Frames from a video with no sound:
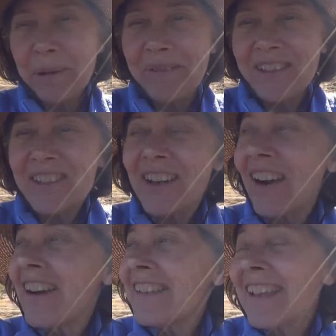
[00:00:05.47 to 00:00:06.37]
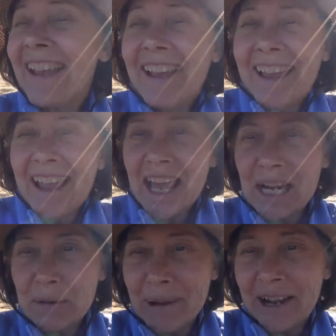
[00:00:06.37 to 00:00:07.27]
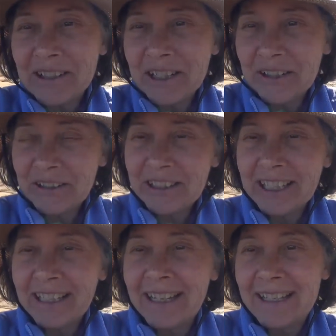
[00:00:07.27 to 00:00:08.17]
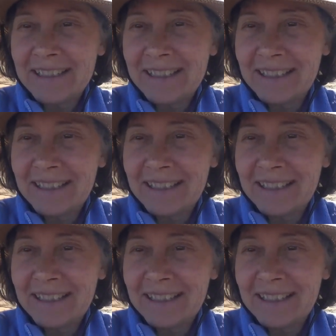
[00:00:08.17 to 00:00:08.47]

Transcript: of the stars, and I'm out here looking at,